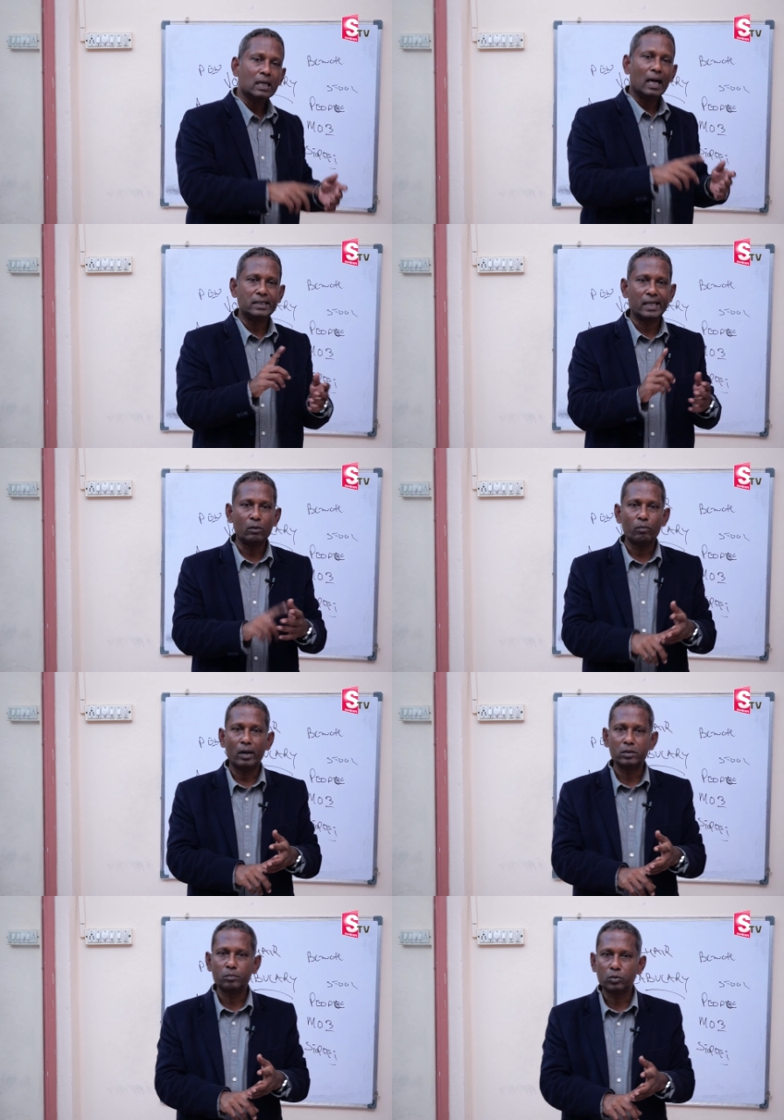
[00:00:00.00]
And second
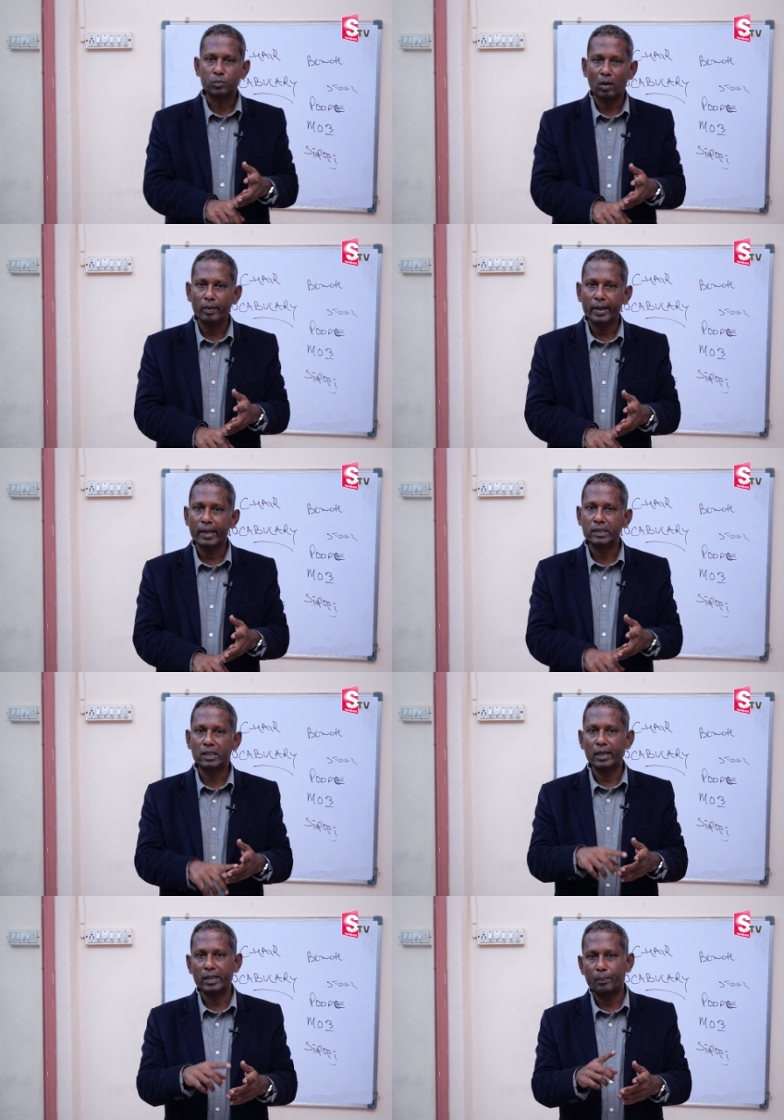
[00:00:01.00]
one is most probably it's
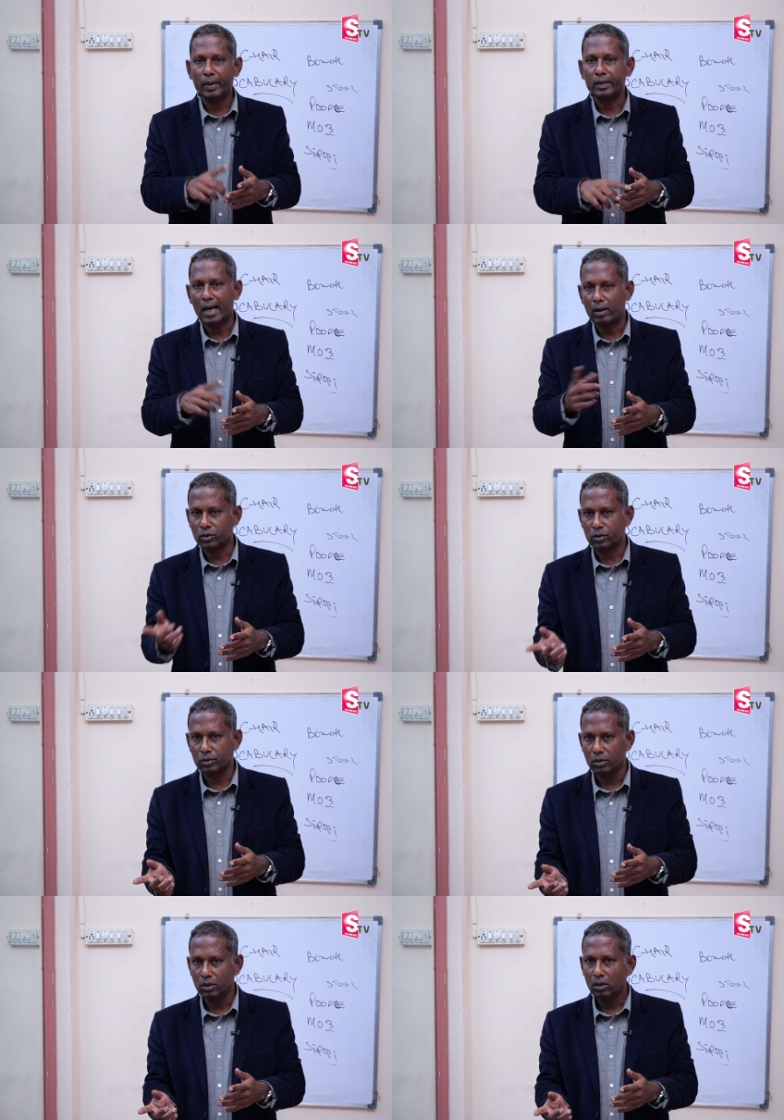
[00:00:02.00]
an independent
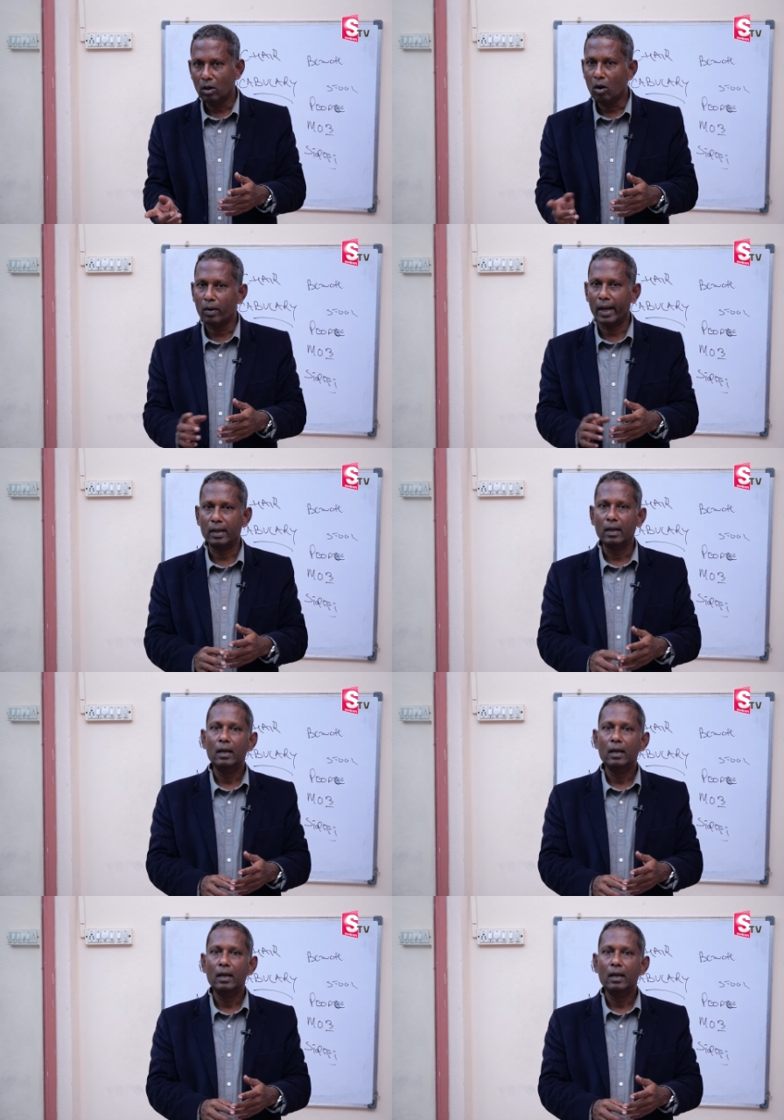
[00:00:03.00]
house. All right.